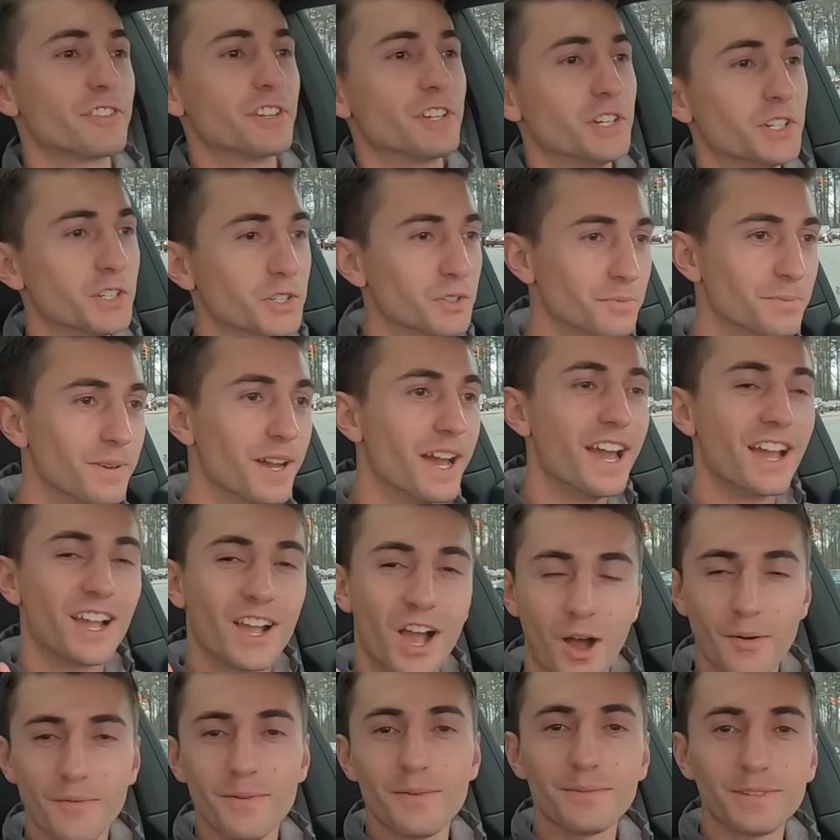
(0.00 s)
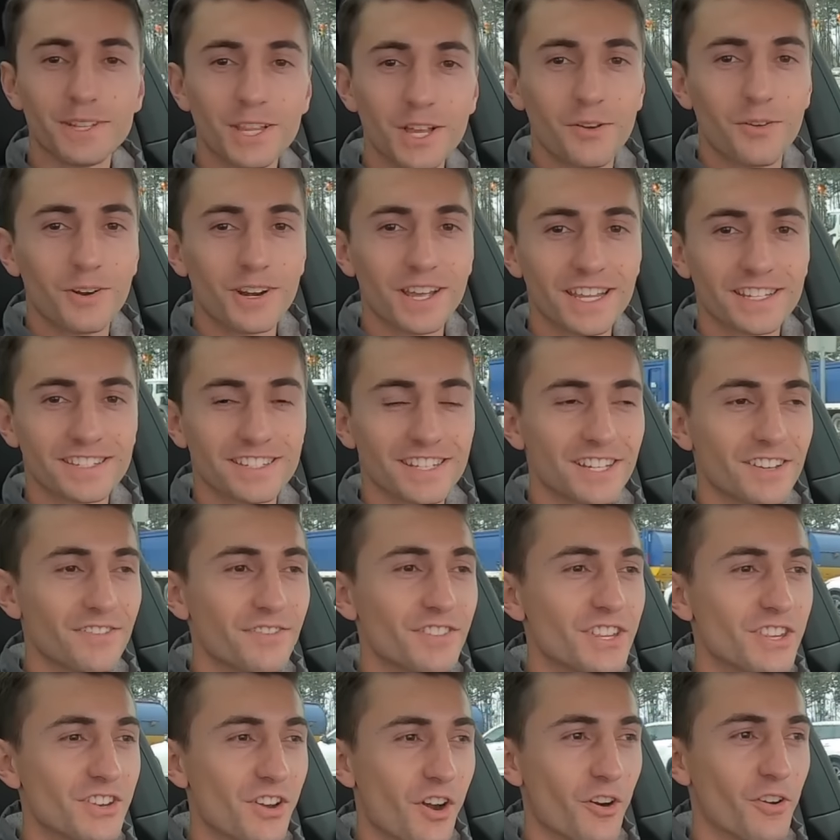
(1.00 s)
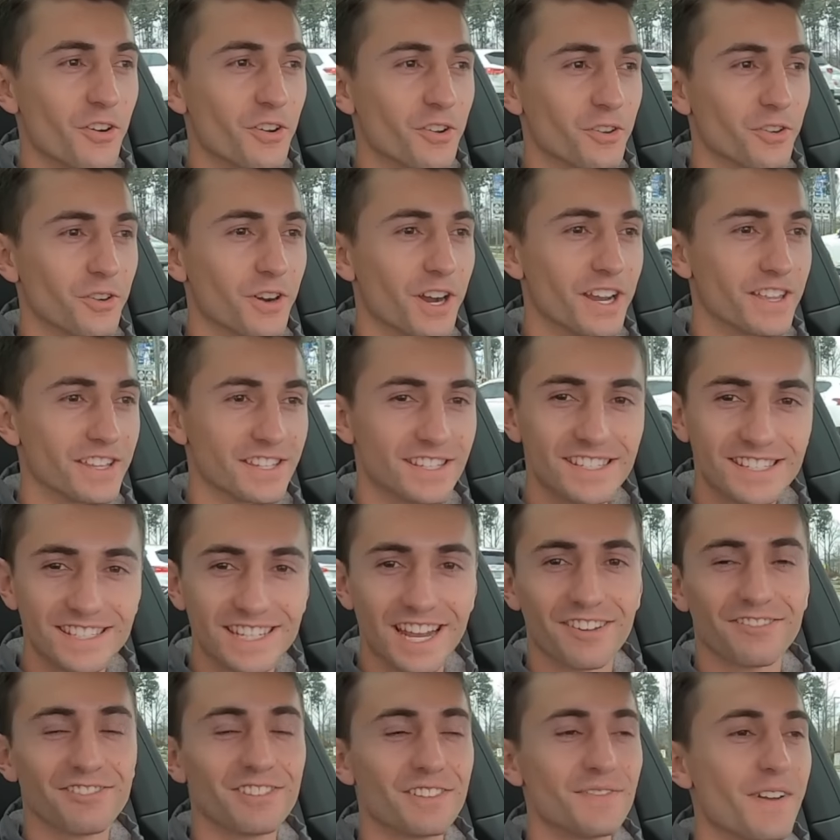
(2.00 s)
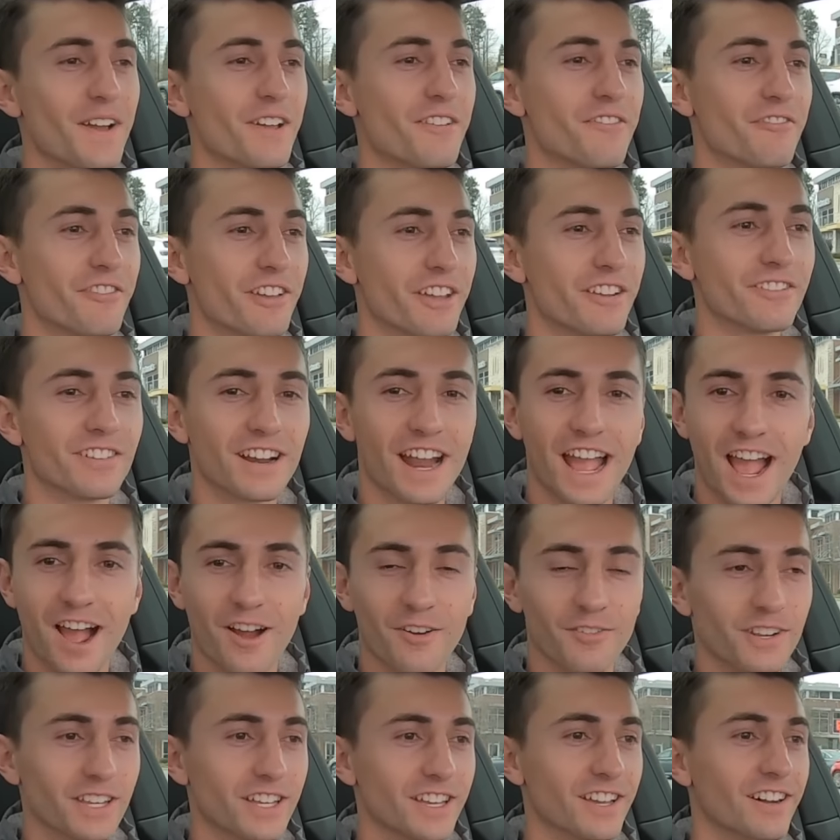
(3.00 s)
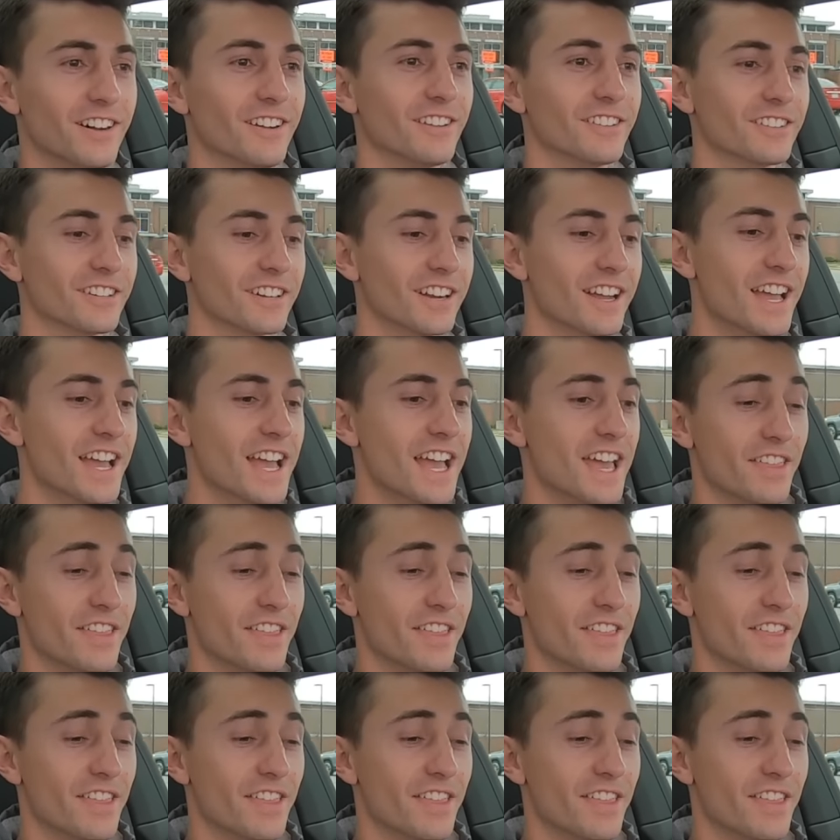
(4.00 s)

Coupe. Comment below, what do you guys think of the Nardo gray? This is definitely my favorite Audi color.